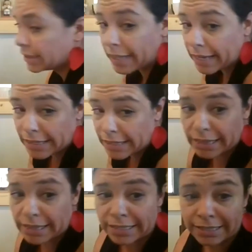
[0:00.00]
Like I
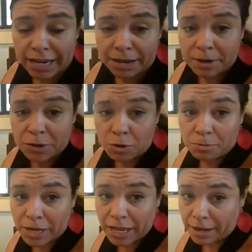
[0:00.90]
said, this is not my
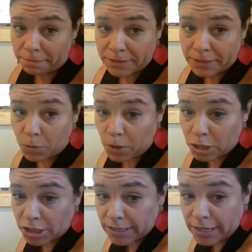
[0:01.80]
normal get up, so we're
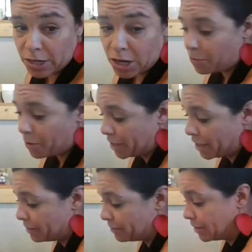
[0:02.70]
just gonna go with
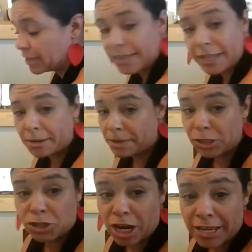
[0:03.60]
it. It's gonna be
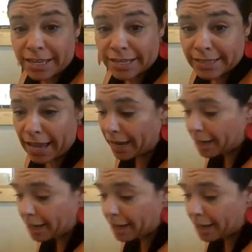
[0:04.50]
janky as heck,